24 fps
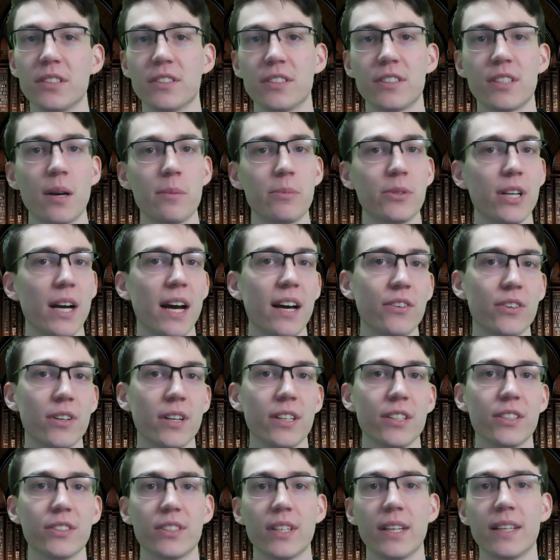and
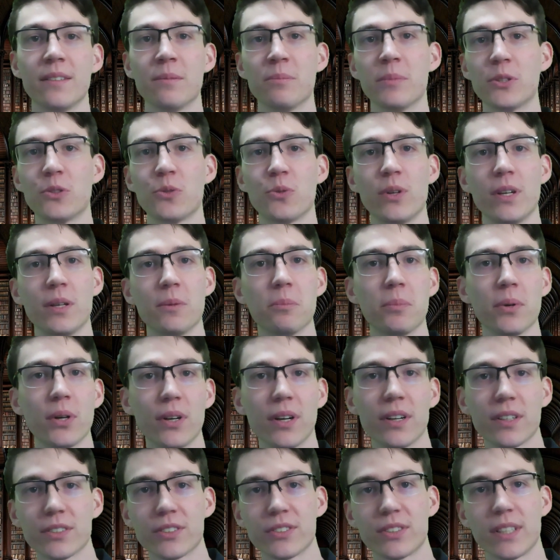subgenres and between
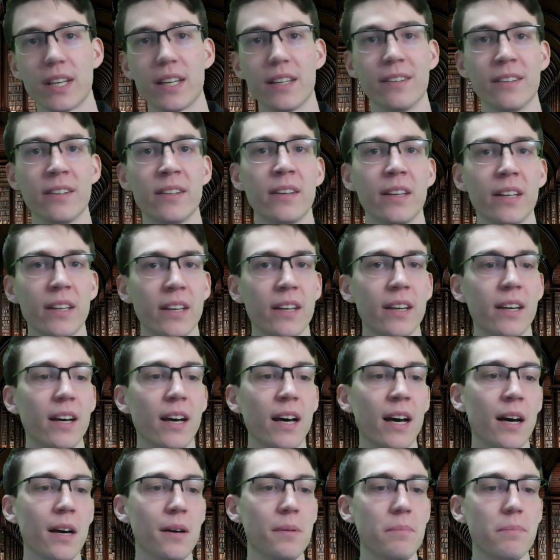books and,
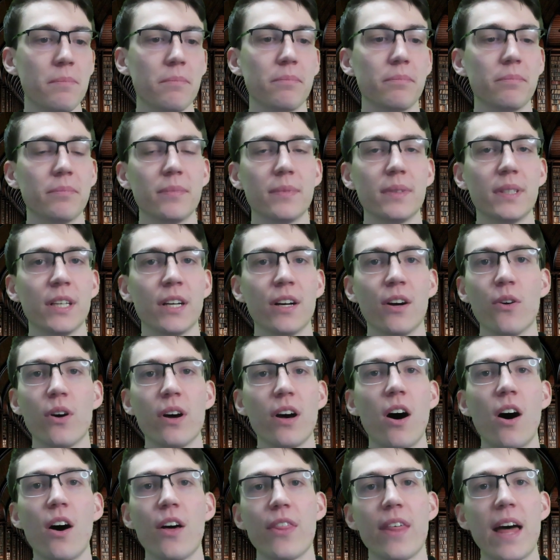
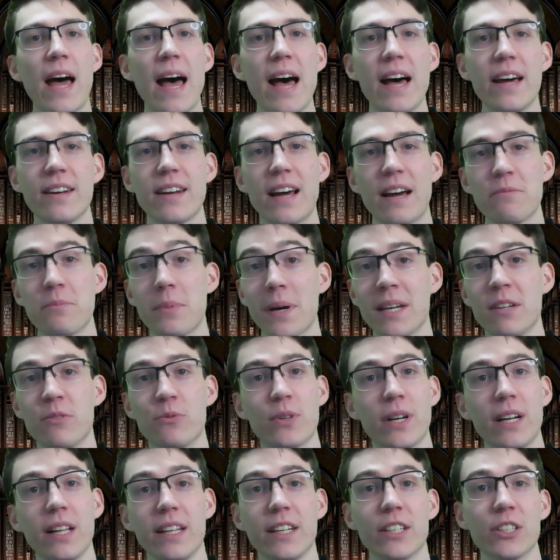all that. And I've been
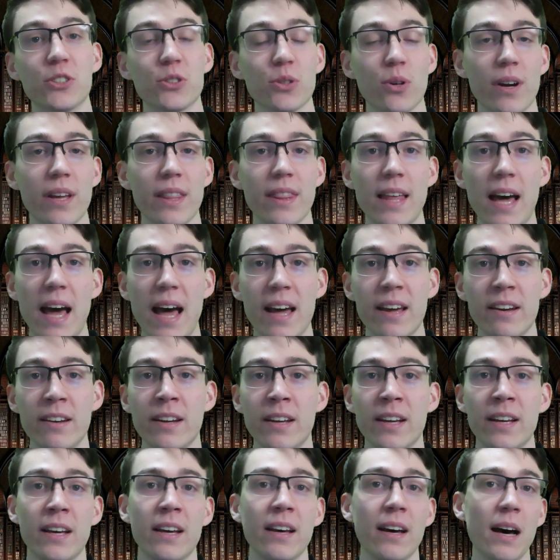really enjoying that.
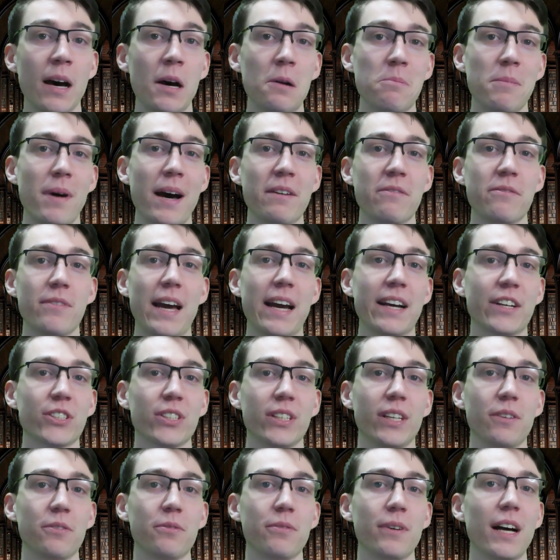I've
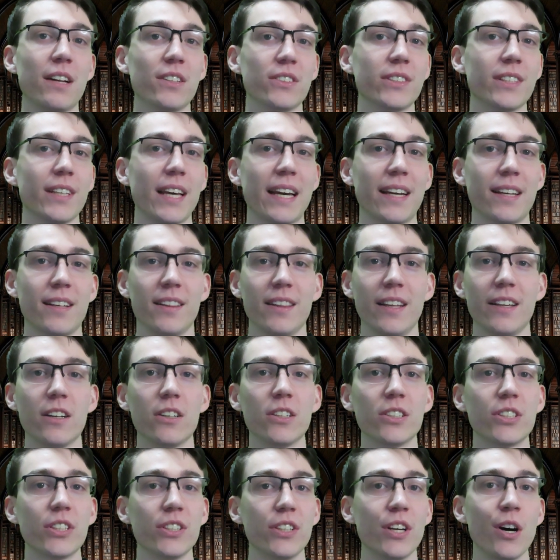actually felt like
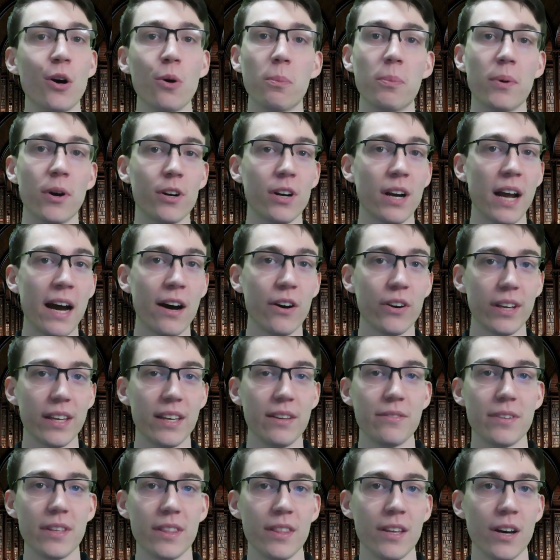little to no burnout,
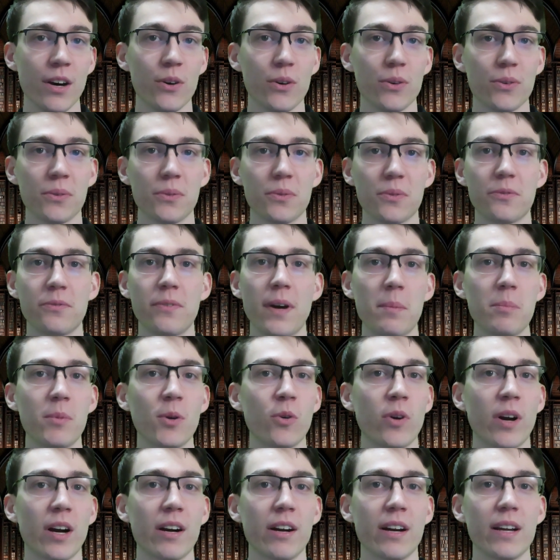even though
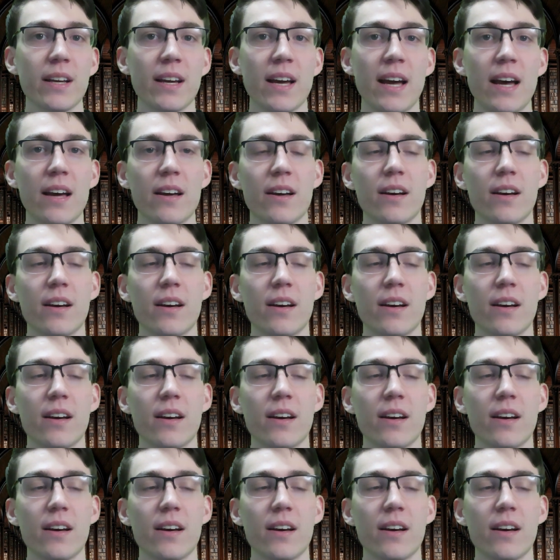February